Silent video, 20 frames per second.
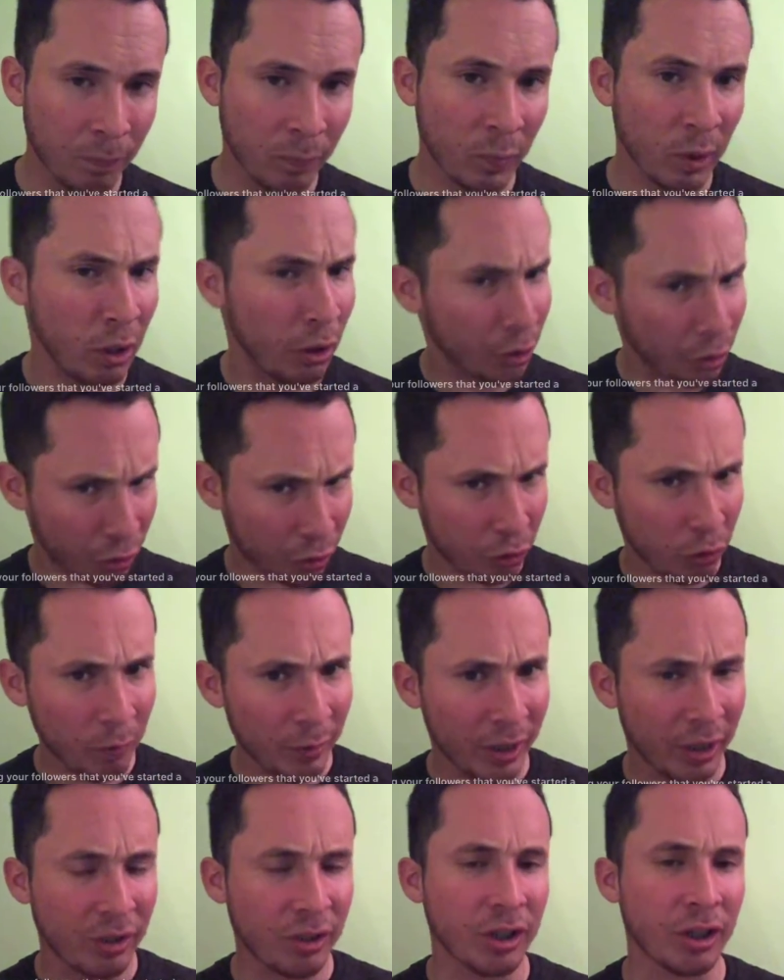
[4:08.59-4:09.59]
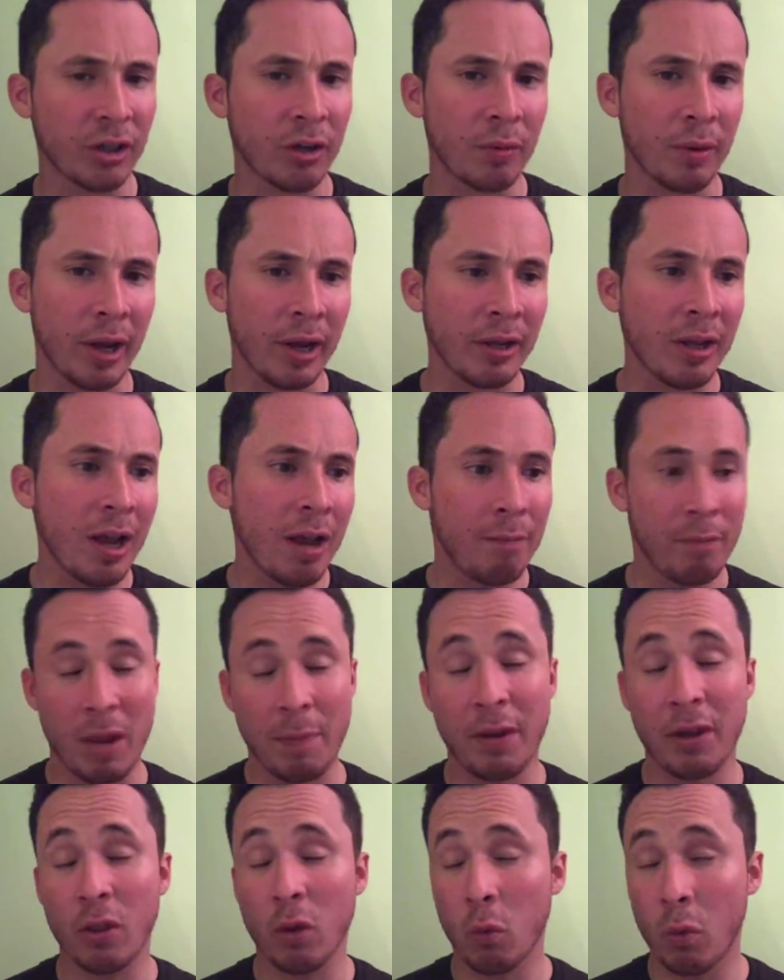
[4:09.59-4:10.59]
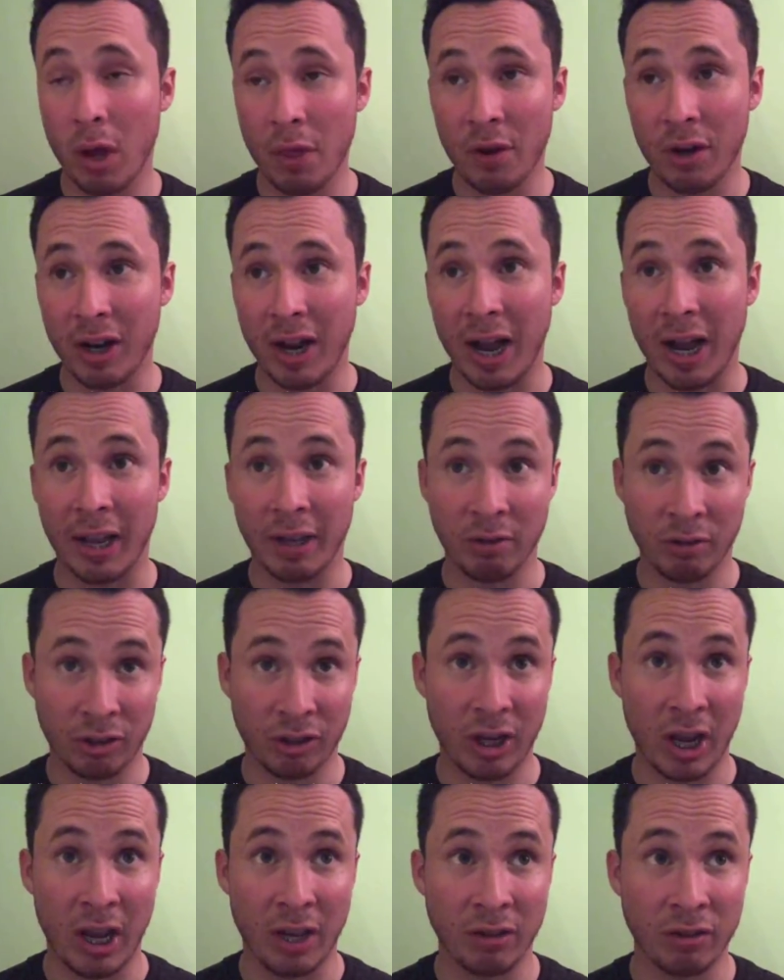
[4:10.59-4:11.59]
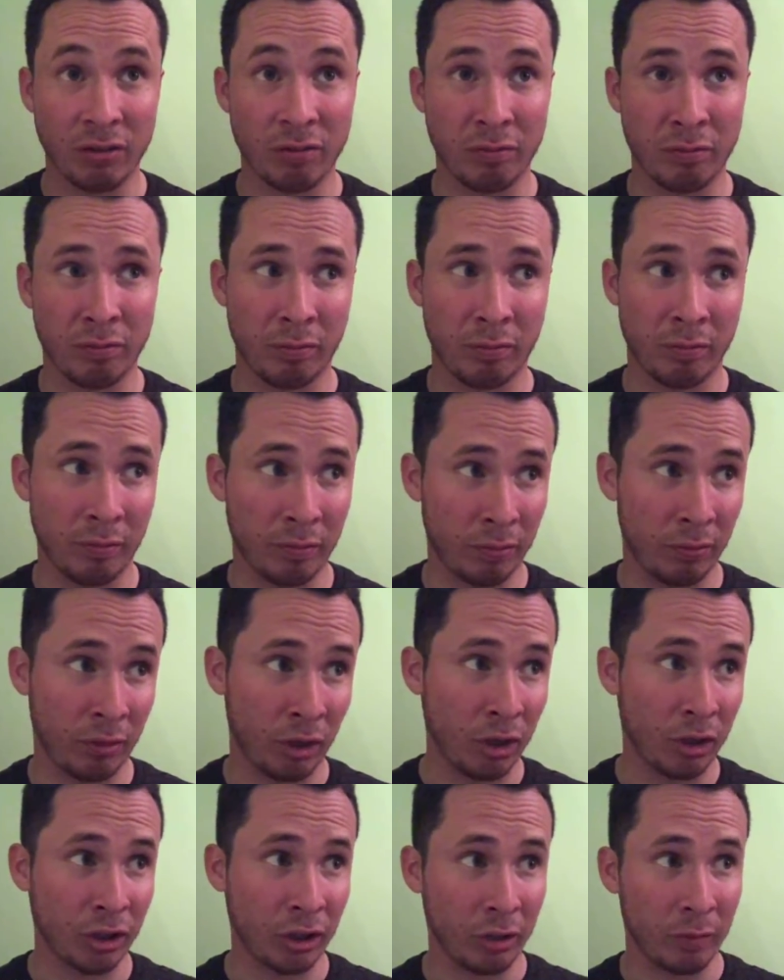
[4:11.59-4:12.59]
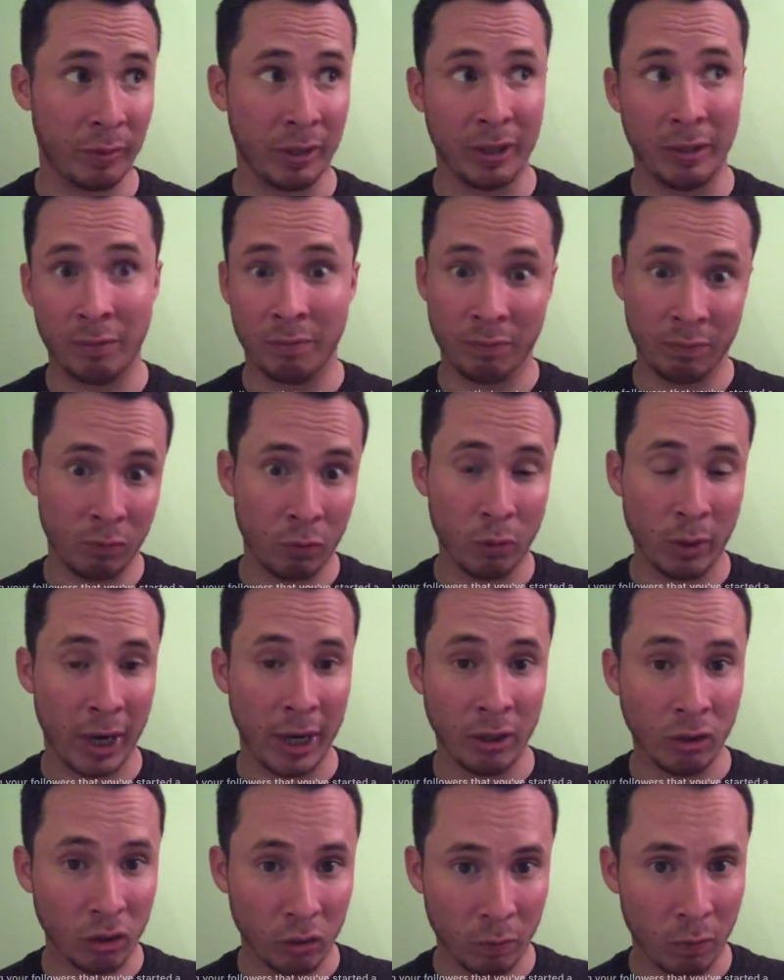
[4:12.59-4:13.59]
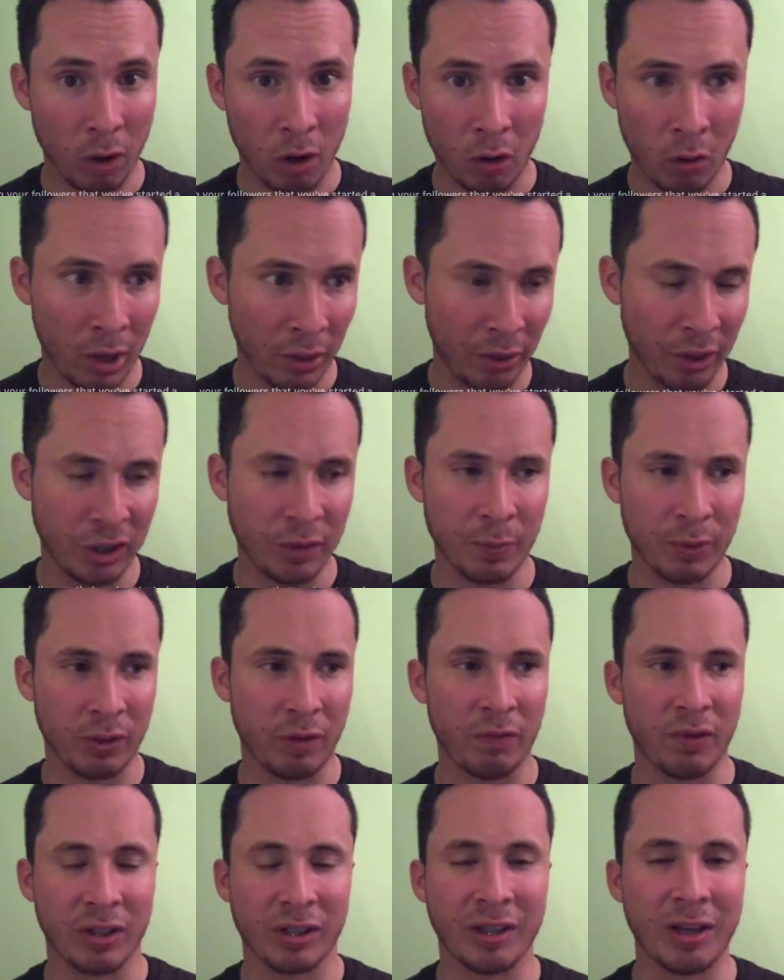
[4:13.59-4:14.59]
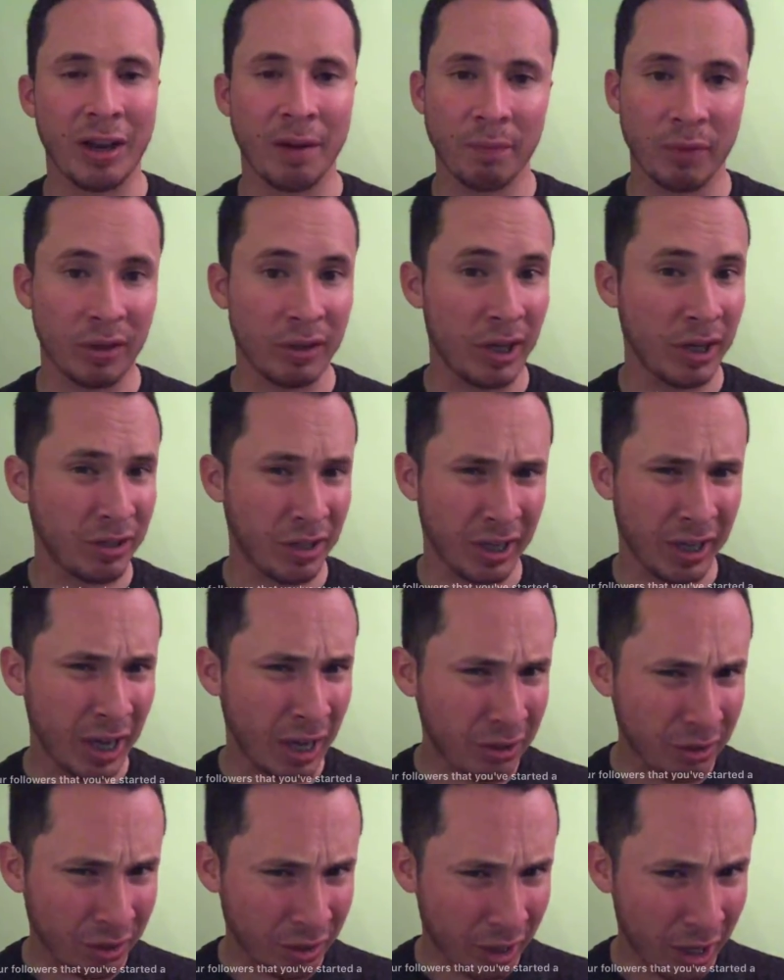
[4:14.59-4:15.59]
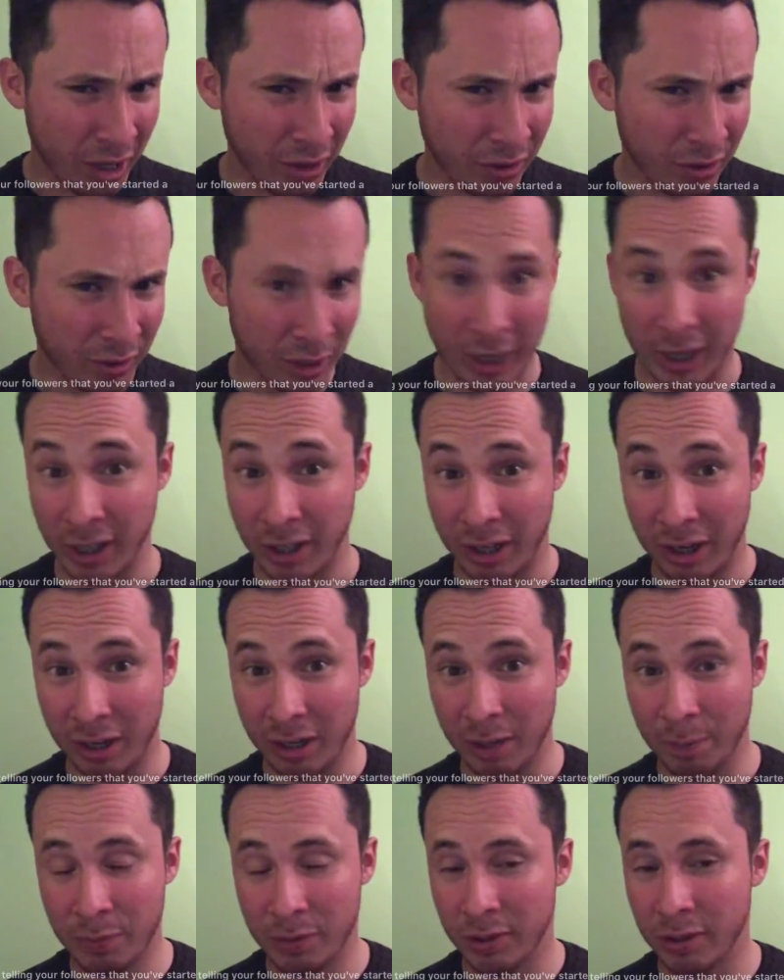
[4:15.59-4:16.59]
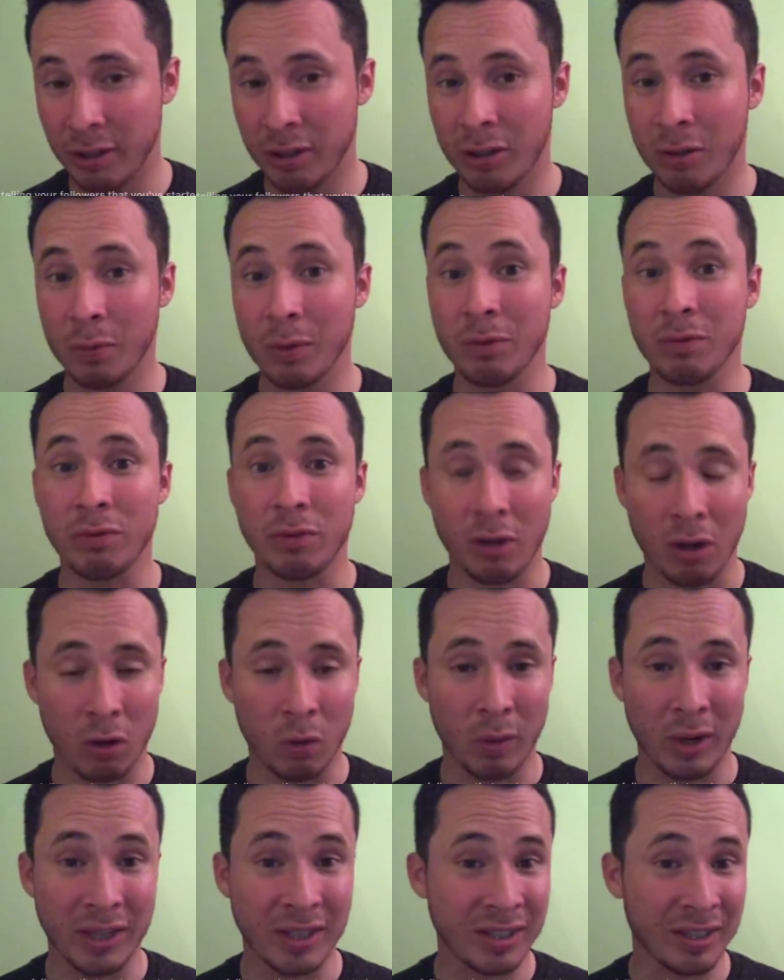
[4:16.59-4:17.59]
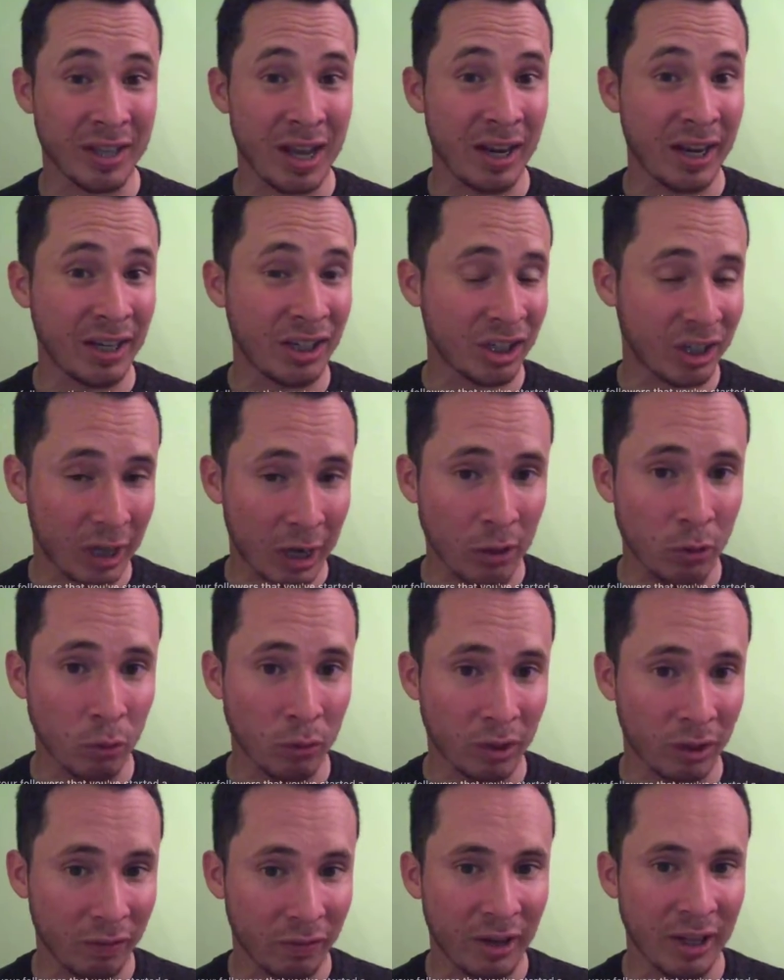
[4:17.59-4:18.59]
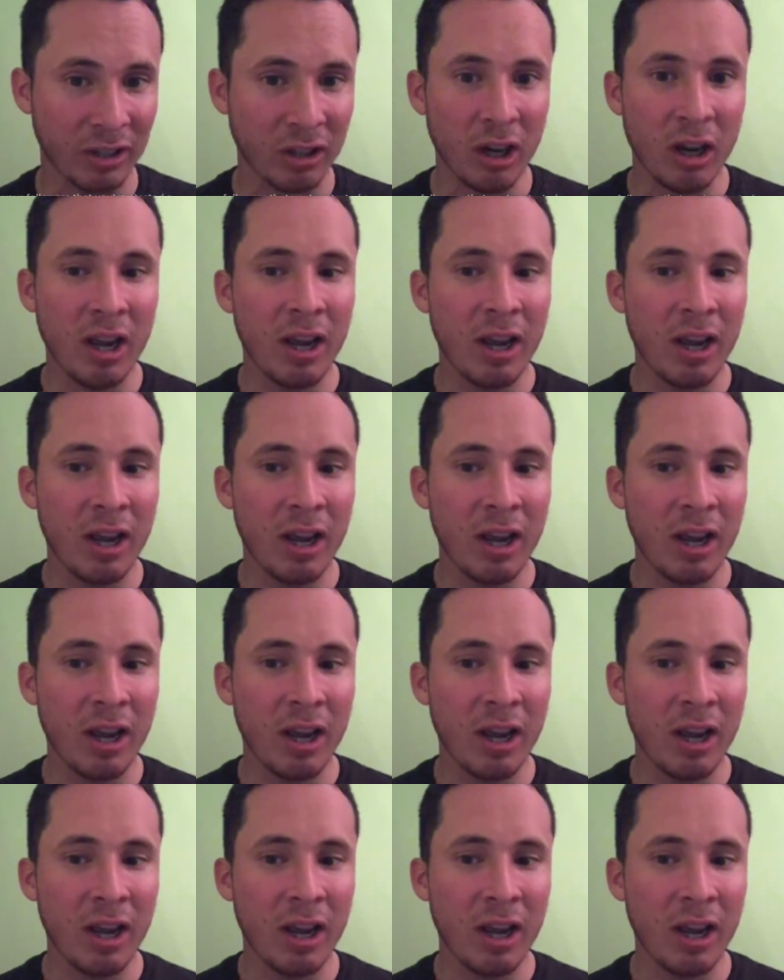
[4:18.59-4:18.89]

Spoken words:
You're assuming it's going to rain. Maybe the weather guy says there's going to be rain tomorrow at this specific time, but is it yes and yes, like an eclipse? Well, no, it's not a scheduled event.